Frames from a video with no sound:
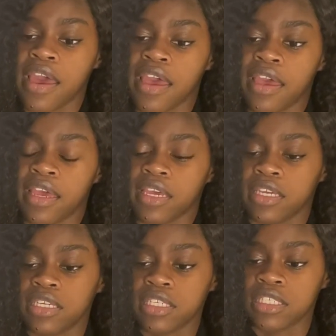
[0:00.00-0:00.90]

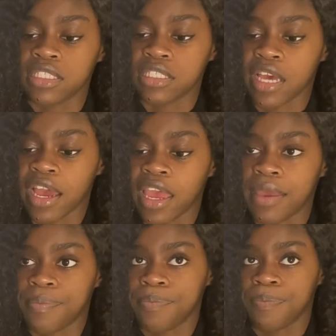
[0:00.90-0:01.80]
and I
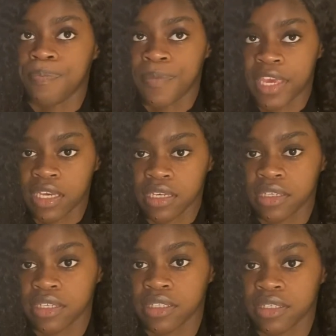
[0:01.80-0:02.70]
make
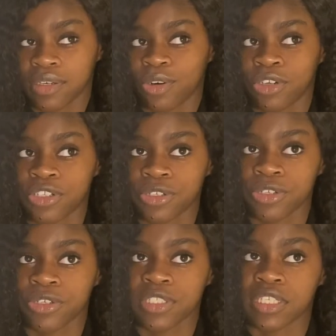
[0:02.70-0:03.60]

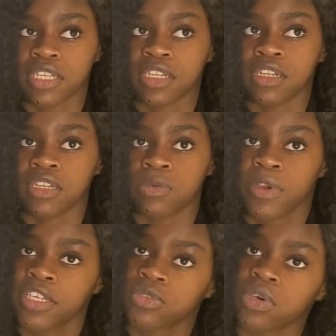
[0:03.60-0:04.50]
oils and
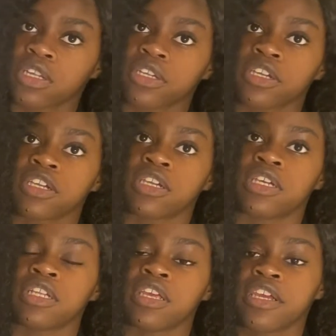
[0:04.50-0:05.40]
rice water
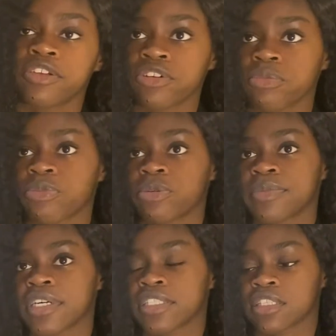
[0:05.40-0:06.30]
and hair growth
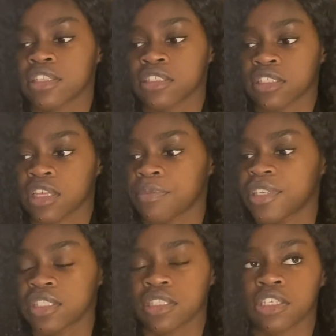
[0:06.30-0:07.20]
pomades and things like that,
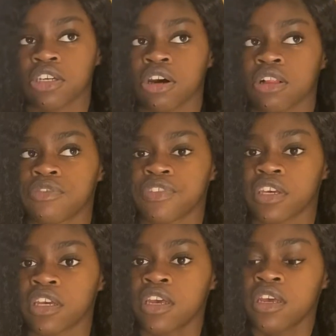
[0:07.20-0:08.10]
basically all of
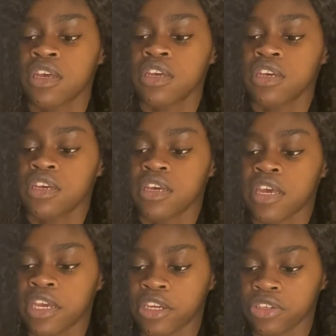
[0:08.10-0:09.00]
the
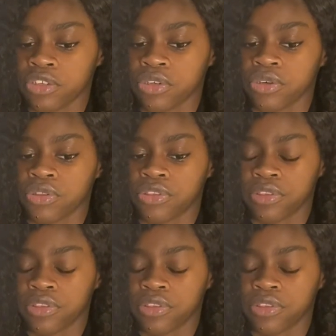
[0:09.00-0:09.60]
hair growth